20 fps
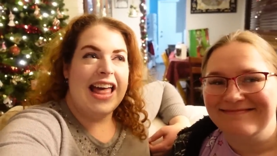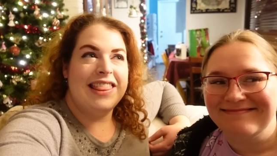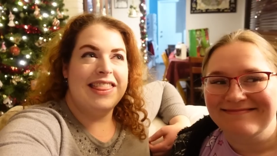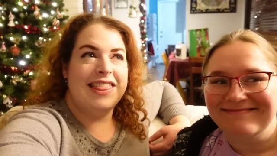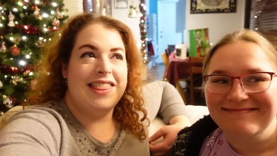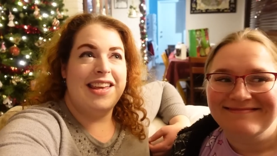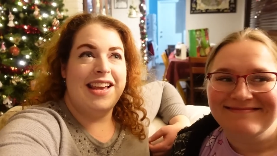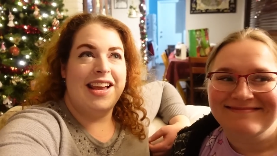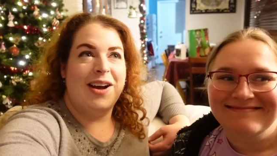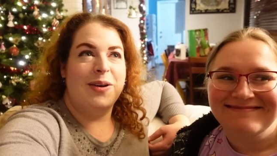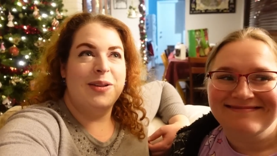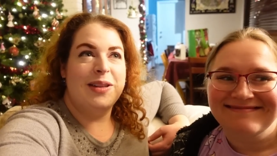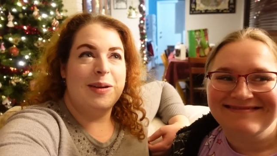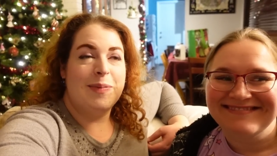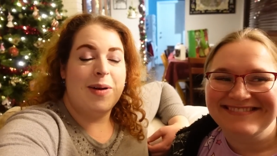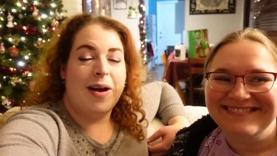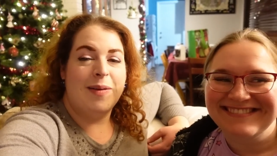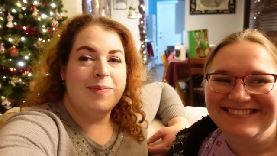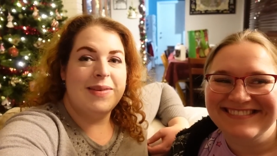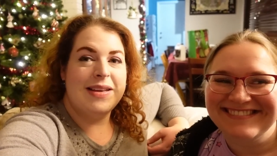Speaker 1: The only
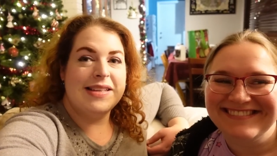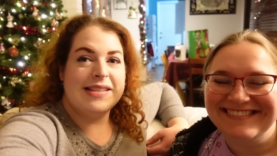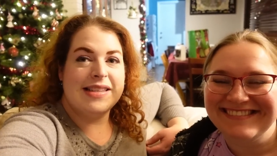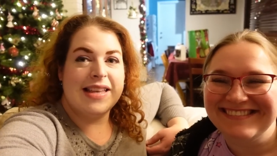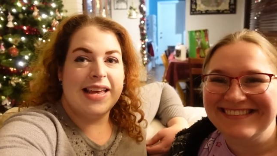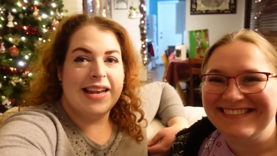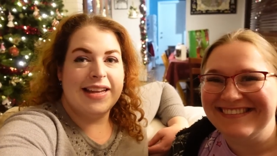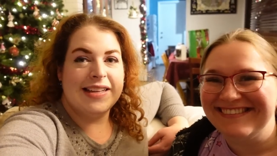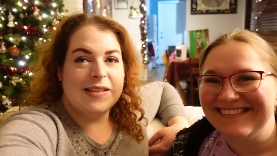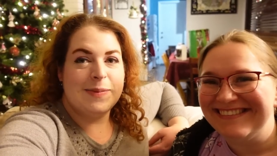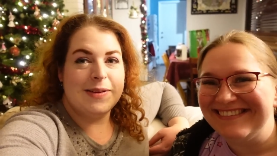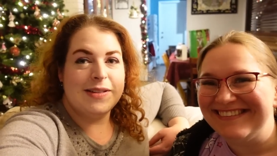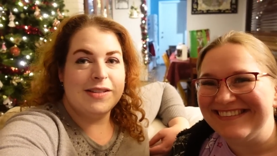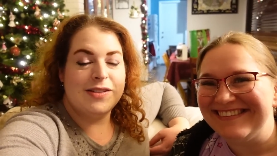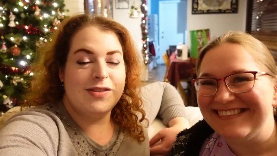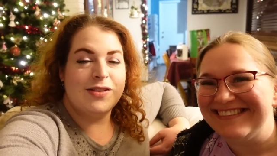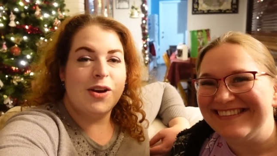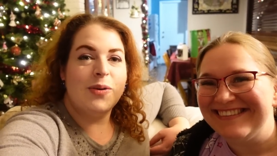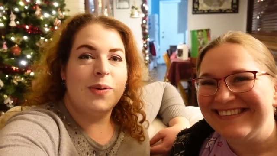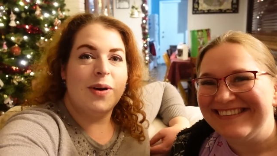problem is that it's been
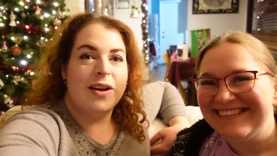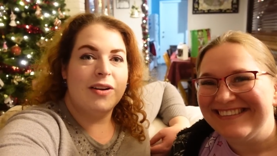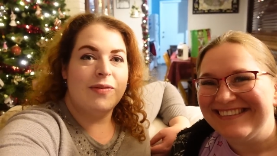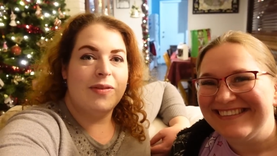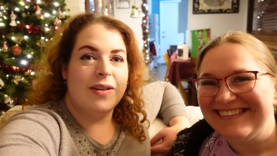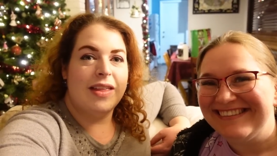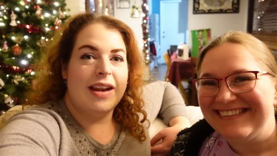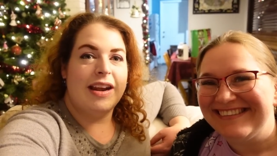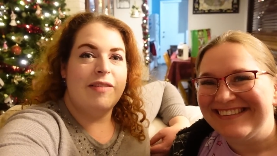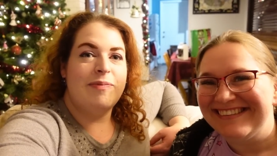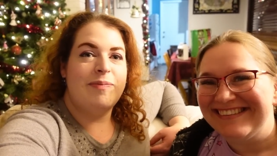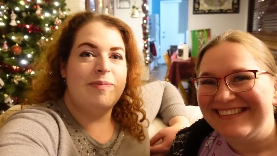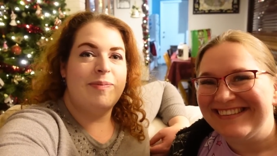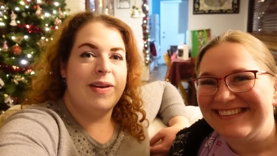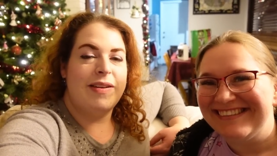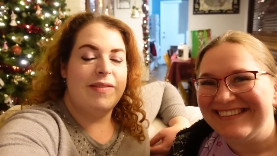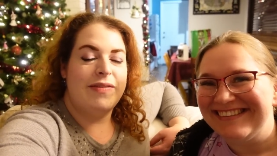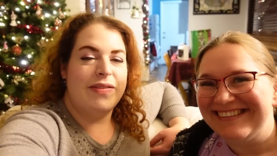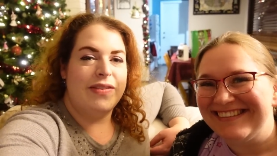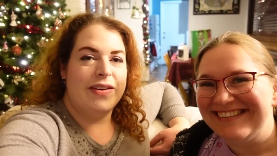so wonderful that I've
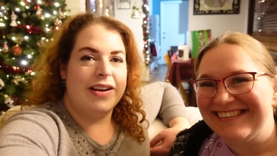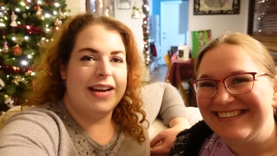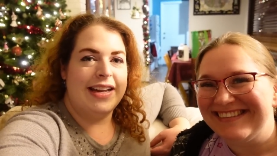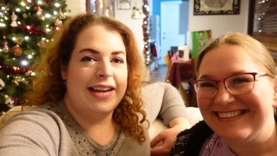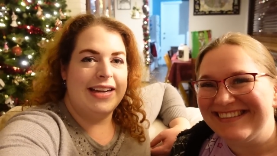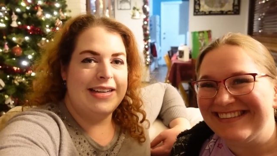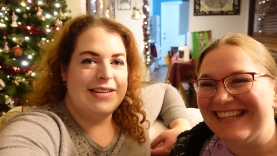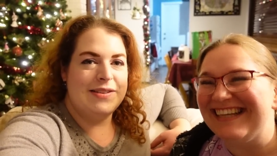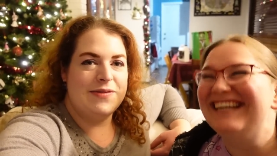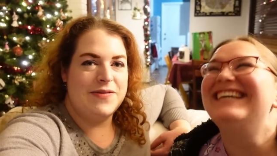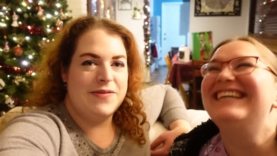been forgetting to